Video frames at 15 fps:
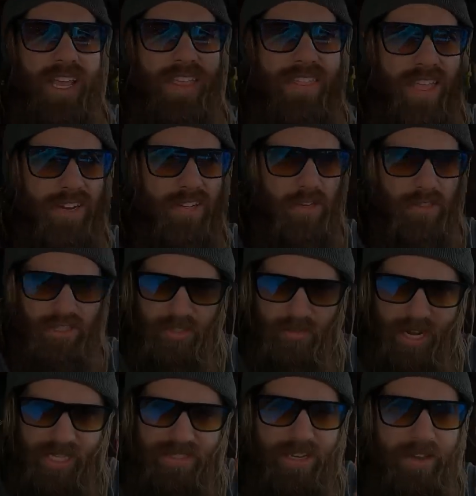And then, of course, the
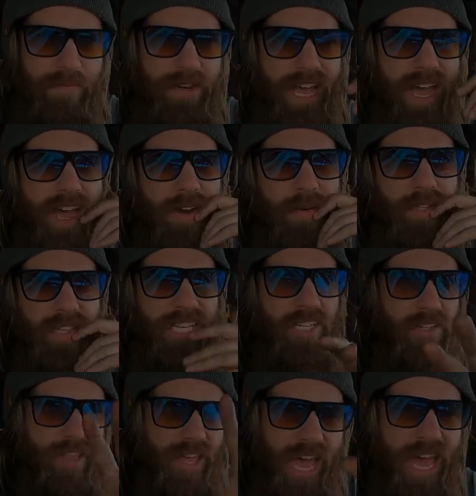rates come down when they
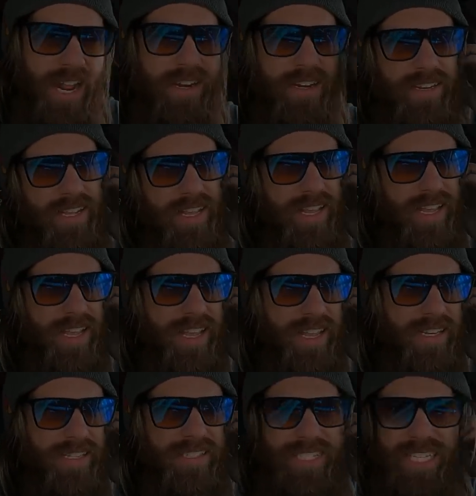do that
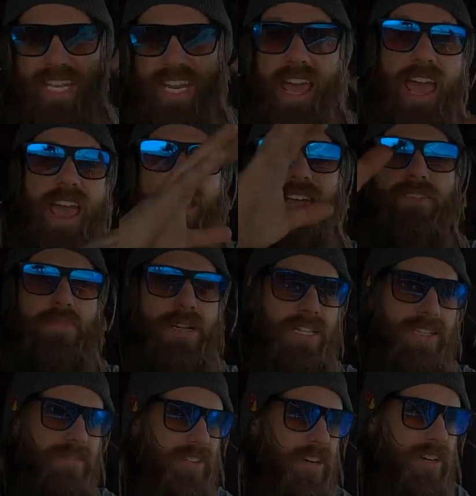and because they get
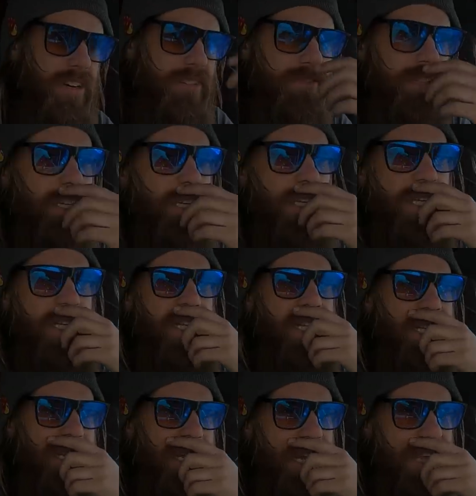everybody involved.
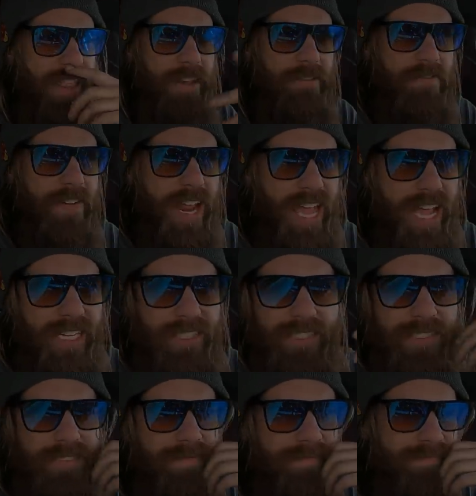And then
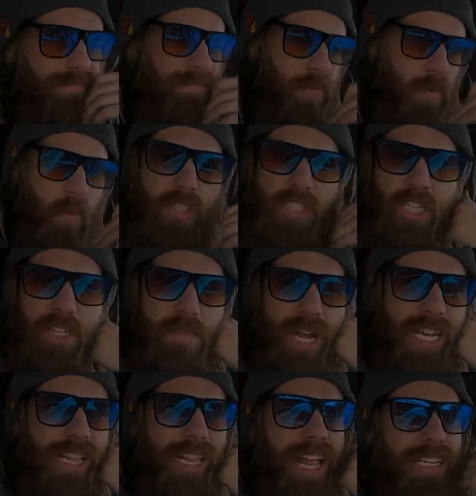FedEx was good
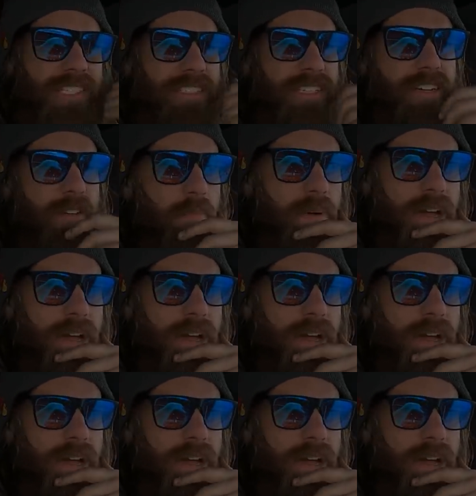money last year,